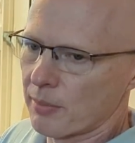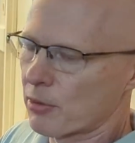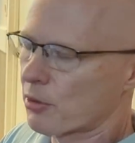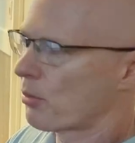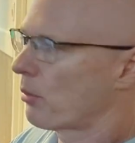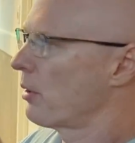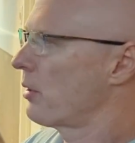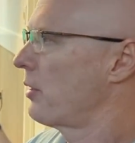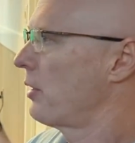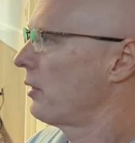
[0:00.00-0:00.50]

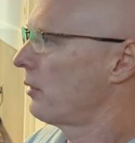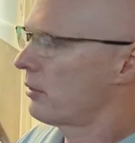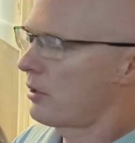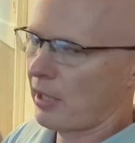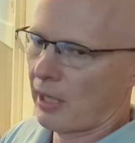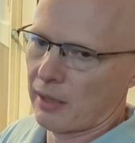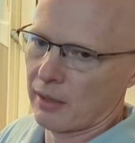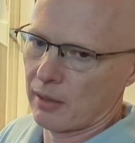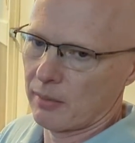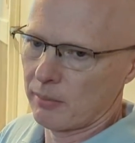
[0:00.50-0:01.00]
sort of single
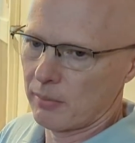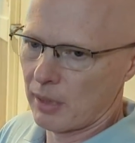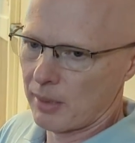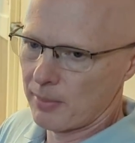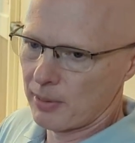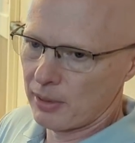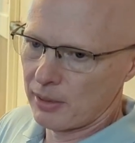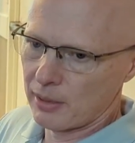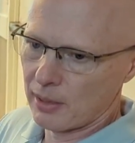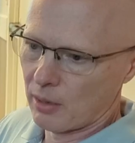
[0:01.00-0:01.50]
talent,
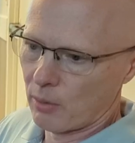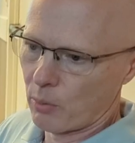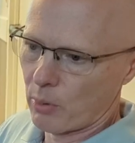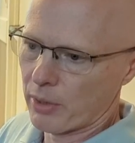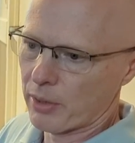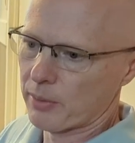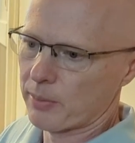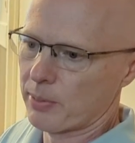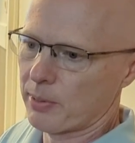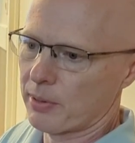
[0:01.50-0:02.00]
maybe a
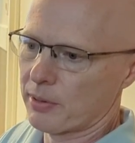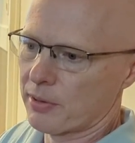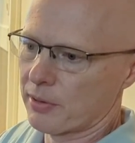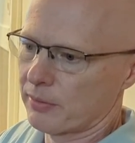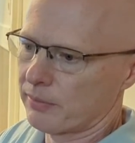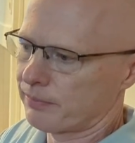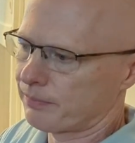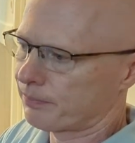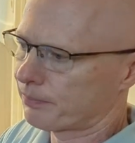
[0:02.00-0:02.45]
weather person.